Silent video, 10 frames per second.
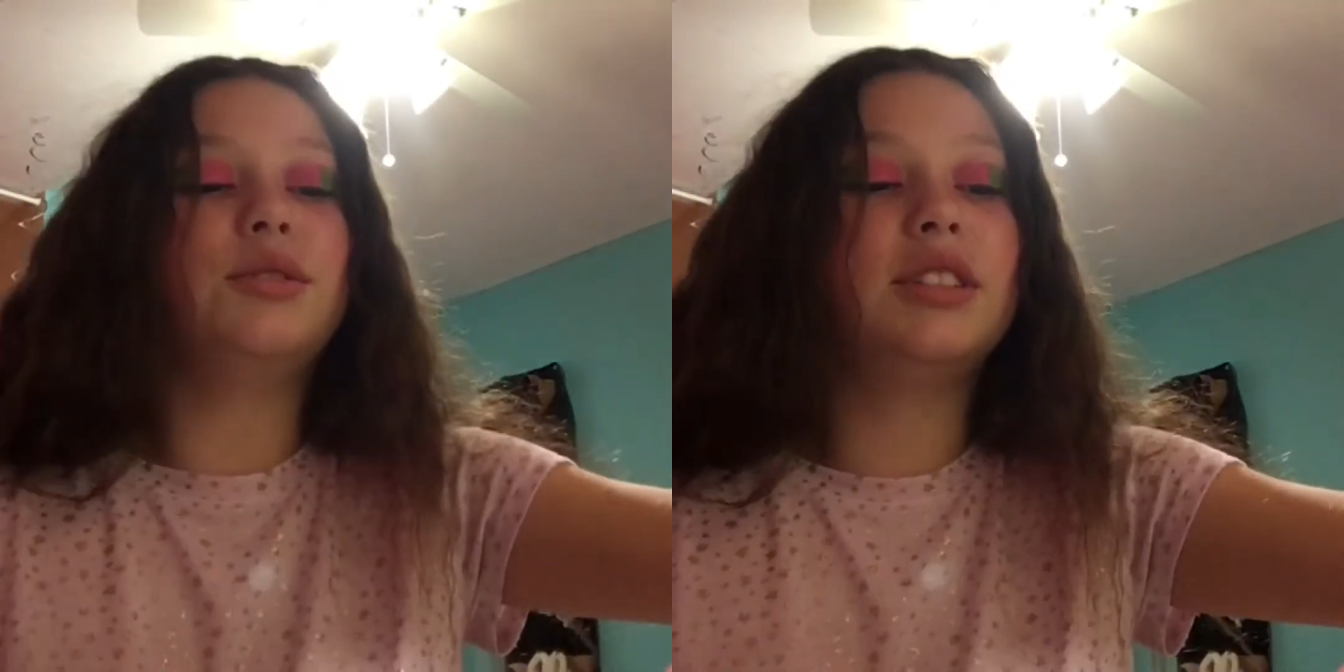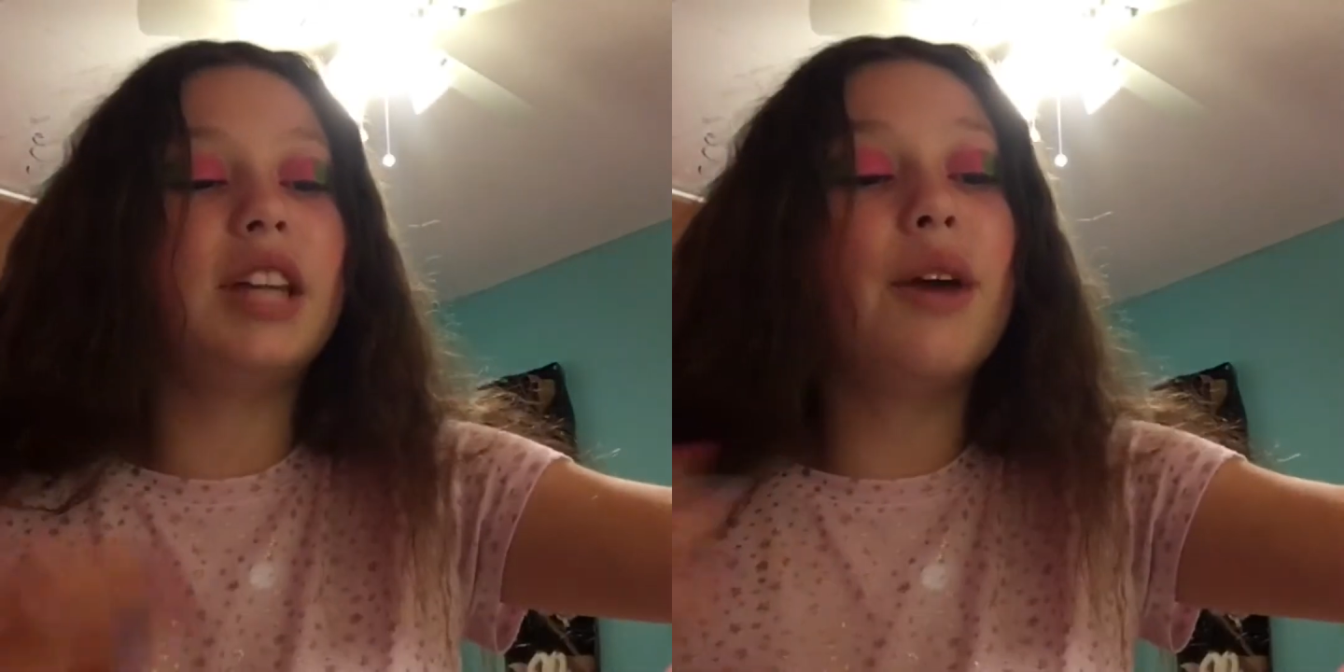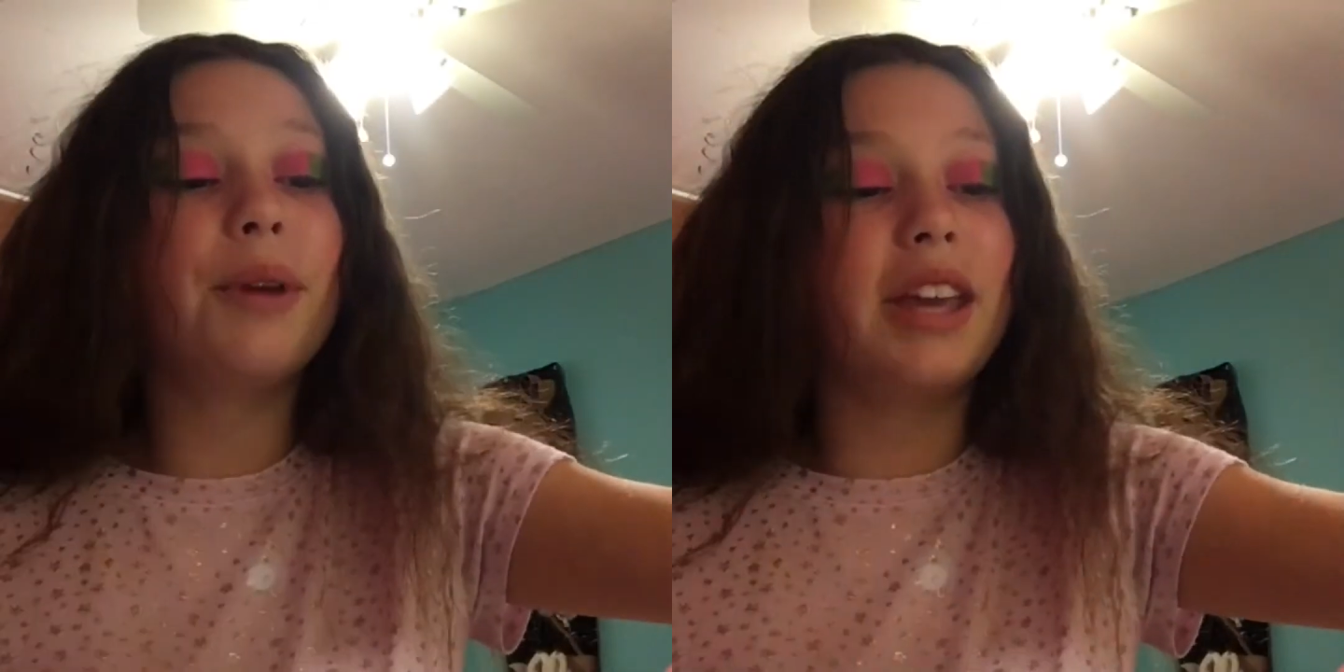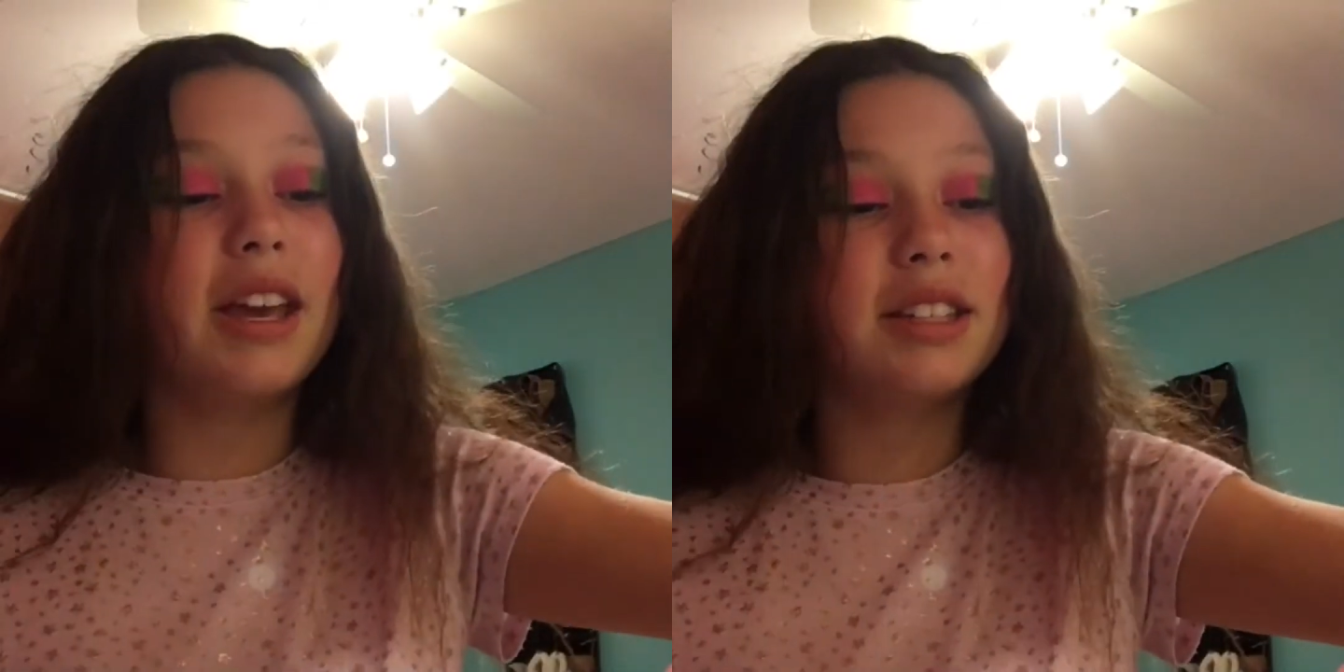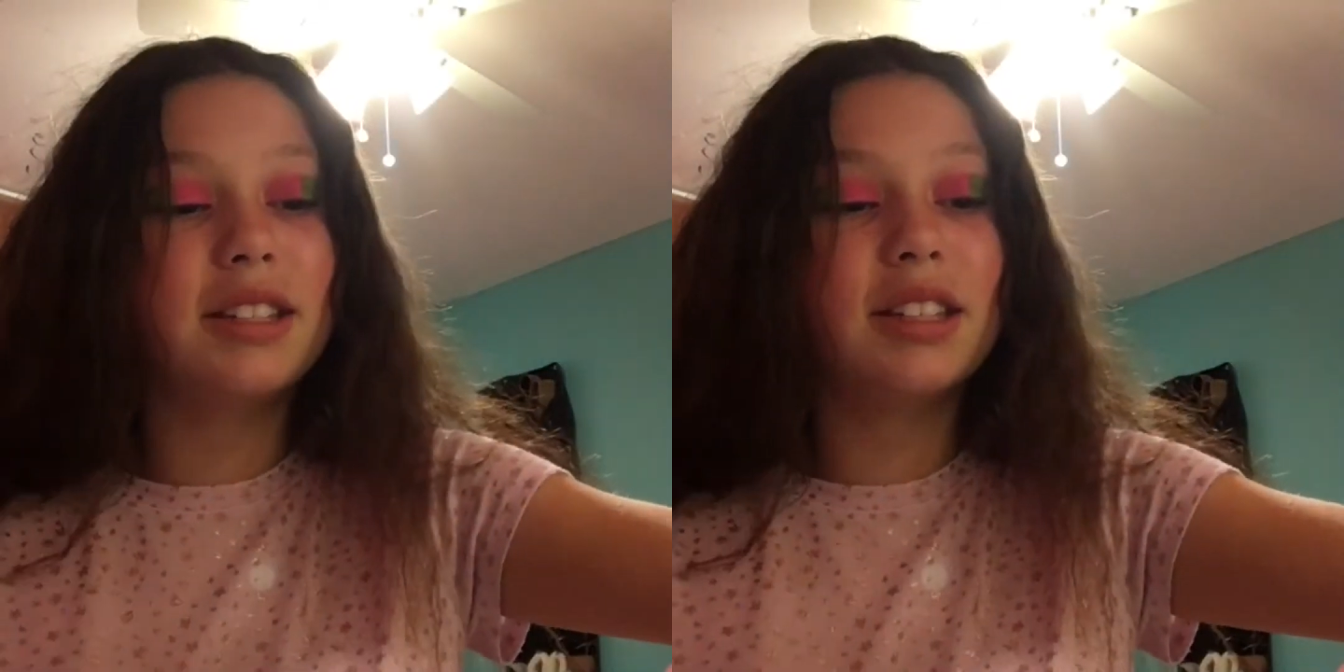Serious!